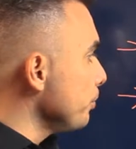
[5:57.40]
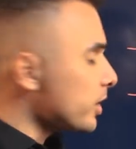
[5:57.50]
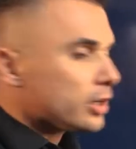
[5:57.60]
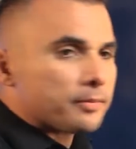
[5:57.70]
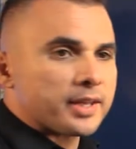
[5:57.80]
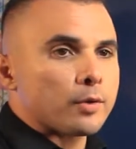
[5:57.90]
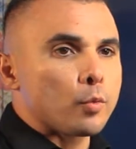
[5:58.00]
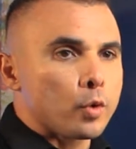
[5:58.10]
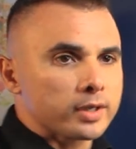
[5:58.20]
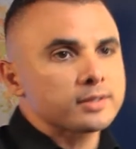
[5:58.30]
become that
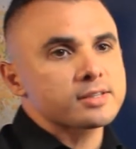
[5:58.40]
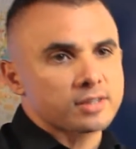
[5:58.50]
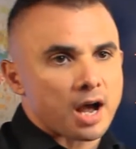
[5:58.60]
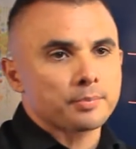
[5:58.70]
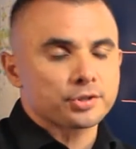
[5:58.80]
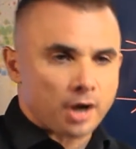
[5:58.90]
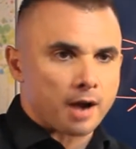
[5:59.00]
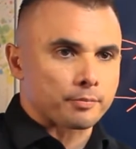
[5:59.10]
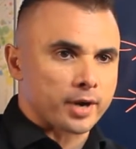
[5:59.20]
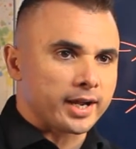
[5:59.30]
one-stop
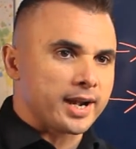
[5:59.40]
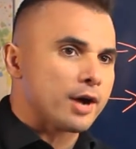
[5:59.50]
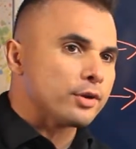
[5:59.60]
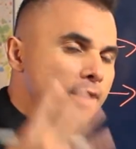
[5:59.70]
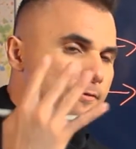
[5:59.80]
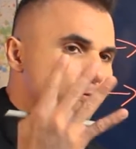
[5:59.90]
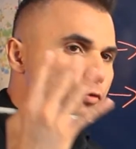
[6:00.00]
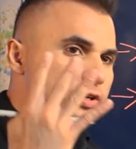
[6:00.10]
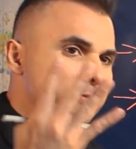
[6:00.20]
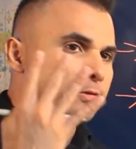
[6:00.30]
shop, right? Now you have
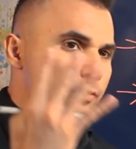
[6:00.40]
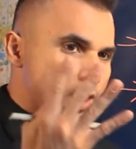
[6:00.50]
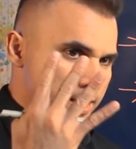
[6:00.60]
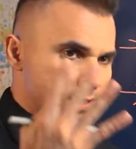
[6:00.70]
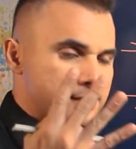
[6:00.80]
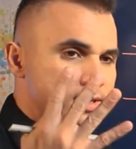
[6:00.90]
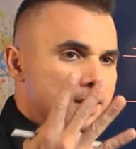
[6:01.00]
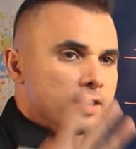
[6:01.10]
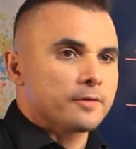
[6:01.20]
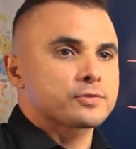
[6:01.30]
4 different ways
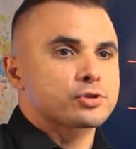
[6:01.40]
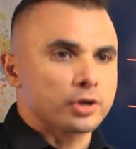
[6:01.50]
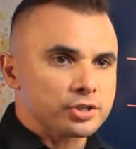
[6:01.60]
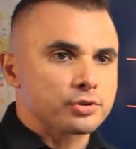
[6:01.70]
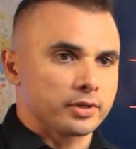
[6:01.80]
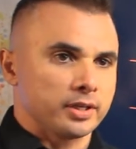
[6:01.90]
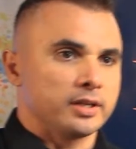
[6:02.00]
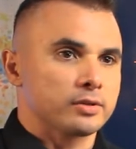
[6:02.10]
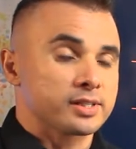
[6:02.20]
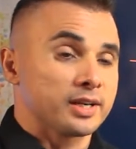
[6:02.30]
of structuring
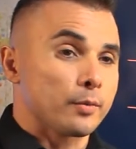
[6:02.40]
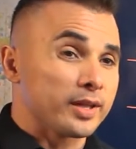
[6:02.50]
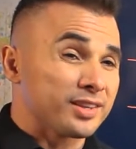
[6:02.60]
deals in a way